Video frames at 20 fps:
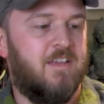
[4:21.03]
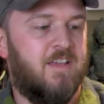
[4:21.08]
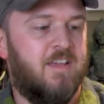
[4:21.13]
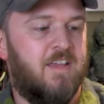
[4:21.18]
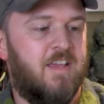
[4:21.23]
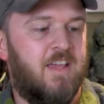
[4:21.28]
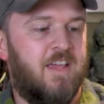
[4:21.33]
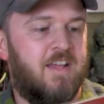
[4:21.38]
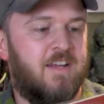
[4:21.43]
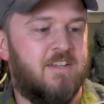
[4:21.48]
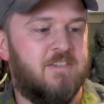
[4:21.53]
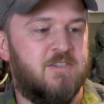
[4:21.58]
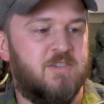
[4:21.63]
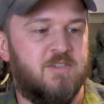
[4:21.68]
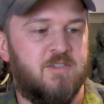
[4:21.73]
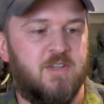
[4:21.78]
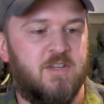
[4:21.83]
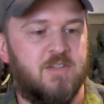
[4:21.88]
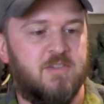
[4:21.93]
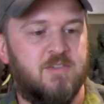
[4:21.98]
And it's
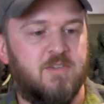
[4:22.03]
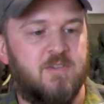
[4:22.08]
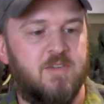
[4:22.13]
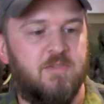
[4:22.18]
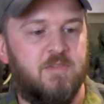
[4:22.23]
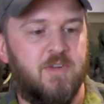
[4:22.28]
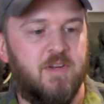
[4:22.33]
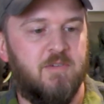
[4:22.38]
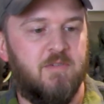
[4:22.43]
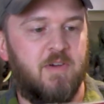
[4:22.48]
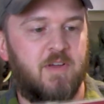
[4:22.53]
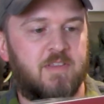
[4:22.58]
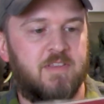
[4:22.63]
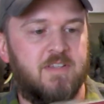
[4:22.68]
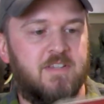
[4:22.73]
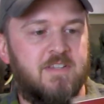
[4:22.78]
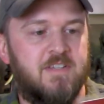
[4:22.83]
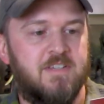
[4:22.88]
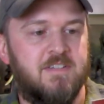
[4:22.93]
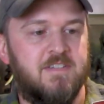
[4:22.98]
just a certificate of
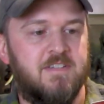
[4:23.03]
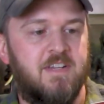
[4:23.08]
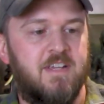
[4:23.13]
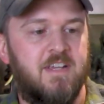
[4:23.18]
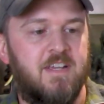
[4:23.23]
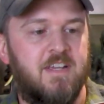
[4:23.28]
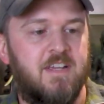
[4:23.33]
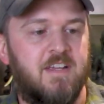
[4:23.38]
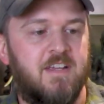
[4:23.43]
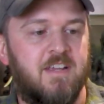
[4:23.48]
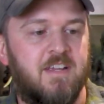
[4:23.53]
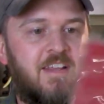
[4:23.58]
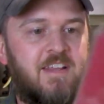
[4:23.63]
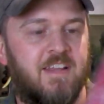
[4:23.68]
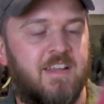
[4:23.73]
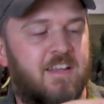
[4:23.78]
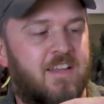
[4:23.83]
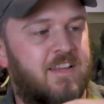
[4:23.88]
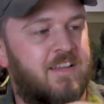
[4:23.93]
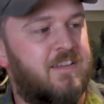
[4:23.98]
authenticity,
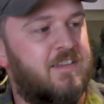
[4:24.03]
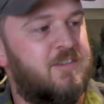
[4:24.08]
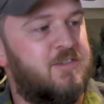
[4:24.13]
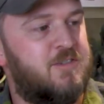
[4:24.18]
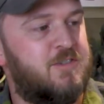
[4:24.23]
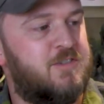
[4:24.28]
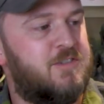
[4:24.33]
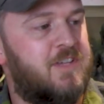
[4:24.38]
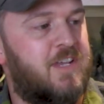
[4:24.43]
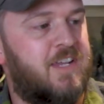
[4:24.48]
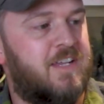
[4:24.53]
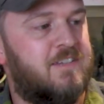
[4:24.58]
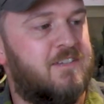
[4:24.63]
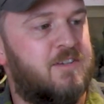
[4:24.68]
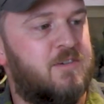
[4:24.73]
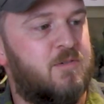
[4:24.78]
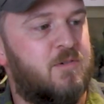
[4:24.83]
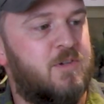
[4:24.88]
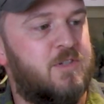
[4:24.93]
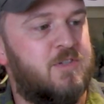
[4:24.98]
just saying it's
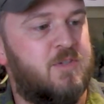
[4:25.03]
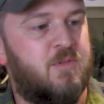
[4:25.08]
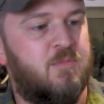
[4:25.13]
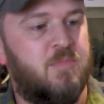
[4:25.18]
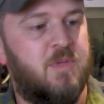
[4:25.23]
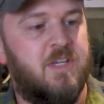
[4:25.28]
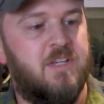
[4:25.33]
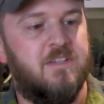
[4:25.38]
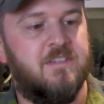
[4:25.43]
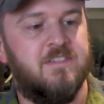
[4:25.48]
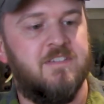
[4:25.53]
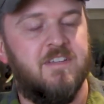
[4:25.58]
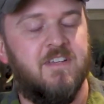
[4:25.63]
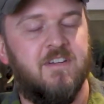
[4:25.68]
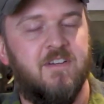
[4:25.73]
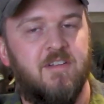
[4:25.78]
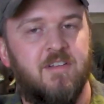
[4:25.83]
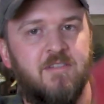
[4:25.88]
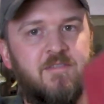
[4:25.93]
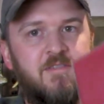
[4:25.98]
an original piece
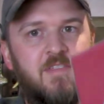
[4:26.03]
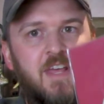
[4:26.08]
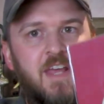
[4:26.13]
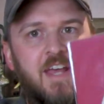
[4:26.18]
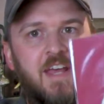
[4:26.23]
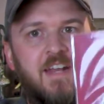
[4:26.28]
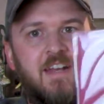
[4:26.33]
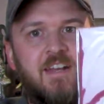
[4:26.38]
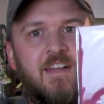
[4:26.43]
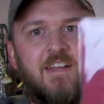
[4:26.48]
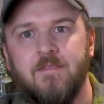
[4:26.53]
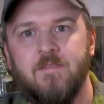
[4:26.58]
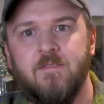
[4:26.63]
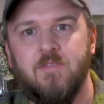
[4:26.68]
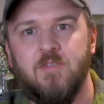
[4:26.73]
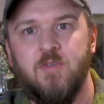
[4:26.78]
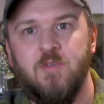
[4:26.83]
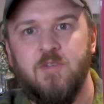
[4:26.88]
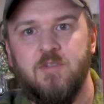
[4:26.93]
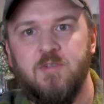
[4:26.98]
and all of that.
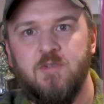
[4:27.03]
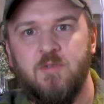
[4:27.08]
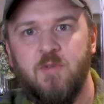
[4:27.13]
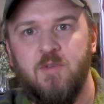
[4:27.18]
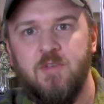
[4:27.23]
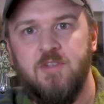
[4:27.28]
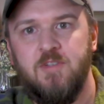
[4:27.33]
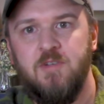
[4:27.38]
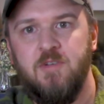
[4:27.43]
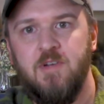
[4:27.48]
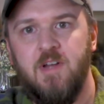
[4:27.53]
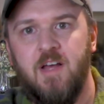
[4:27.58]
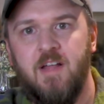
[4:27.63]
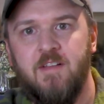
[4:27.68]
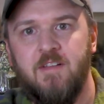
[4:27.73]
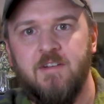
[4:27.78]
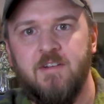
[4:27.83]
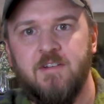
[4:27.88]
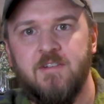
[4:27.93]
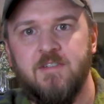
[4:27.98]
So this is only
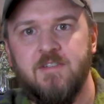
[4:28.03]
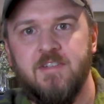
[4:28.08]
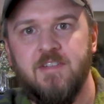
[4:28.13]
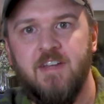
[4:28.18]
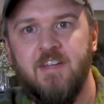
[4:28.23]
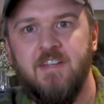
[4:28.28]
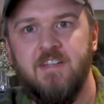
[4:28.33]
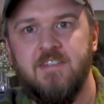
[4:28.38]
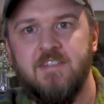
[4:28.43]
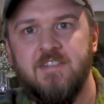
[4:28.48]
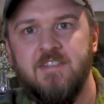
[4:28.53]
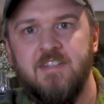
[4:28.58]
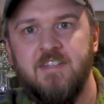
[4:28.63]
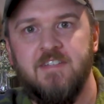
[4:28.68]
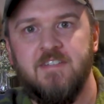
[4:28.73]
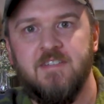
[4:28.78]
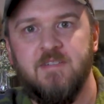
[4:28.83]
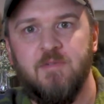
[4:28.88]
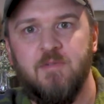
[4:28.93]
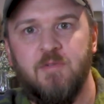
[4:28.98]
$2. I did see
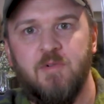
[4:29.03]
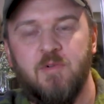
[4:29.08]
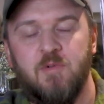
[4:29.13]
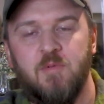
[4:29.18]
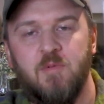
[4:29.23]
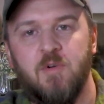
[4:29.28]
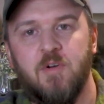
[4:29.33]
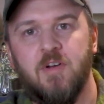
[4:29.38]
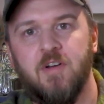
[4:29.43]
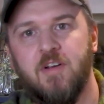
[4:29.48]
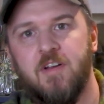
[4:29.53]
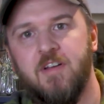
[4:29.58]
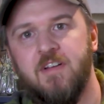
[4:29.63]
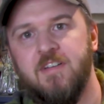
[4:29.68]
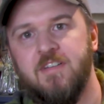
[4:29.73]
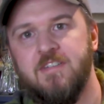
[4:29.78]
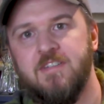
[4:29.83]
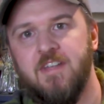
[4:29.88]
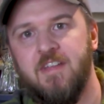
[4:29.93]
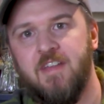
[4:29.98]
some of her work
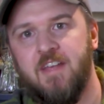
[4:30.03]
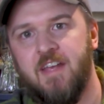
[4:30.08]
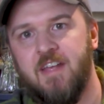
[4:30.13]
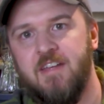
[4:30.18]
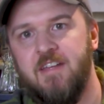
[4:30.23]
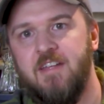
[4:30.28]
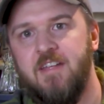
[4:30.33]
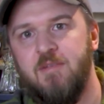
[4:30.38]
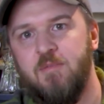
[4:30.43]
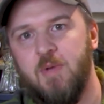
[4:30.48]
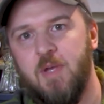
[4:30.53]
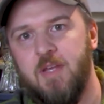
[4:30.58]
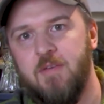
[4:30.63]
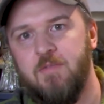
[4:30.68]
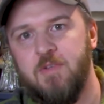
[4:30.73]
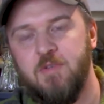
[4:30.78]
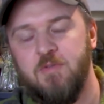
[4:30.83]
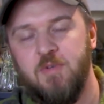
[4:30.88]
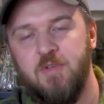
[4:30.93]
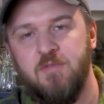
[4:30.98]
selling on eBay
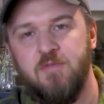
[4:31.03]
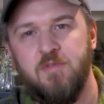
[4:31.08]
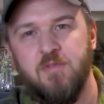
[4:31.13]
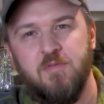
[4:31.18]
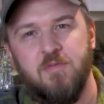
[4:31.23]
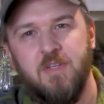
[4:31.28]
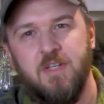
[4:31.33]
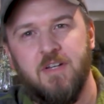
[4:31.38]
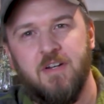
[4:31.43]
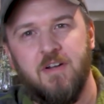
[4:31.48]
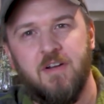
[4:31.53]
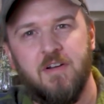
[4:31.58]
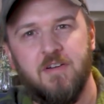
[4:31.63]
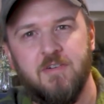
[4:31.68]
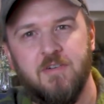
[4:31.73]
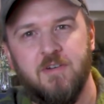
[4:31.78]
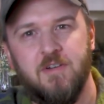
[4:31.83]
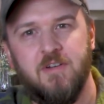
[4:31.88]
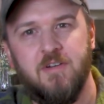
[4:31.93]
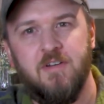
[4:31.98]
between $50 and
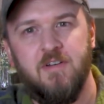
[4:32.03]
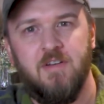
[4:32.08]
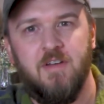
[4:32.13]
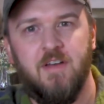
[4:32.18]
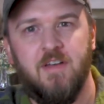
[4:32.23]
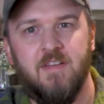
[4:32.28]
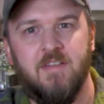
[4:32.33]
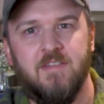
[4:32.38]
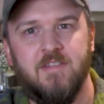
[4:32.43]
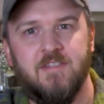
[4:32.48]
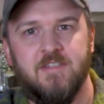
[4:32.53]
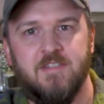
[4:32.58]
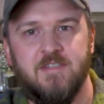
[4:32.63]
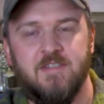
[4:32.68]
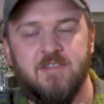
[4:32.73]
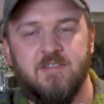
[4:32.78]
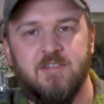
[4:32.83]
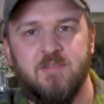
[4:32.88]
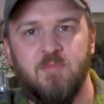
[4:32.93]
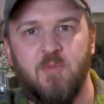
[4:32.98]
$100. This is
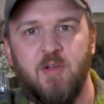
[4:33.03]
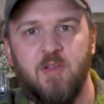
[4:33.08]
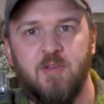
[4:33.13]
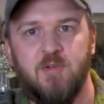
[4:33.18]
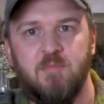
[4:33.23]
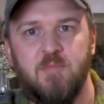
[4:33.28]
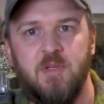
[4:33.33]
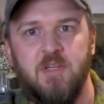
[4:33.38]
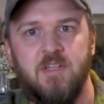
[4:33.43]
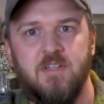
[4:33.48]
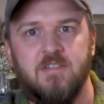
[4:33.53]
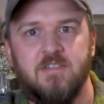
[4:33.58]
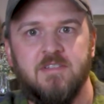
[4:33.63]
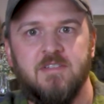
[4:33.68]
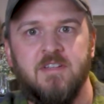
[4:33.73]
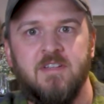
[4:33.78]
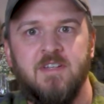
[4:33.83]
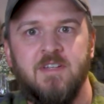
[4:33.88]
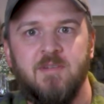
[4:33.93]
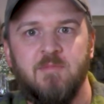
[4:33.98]
a smaller
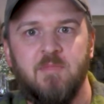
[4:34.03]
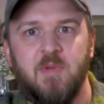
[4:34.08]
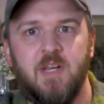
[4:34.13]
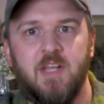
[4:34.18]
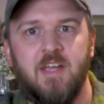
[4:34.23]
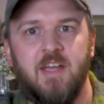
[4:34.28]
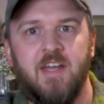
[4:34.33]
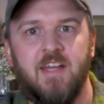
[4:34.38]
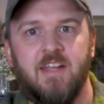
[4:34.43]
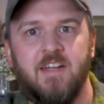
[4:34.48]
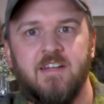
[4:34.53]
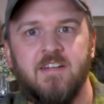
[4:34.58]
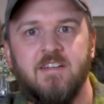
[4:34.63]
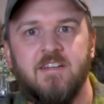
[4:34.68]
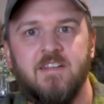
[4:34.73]
piece, but again,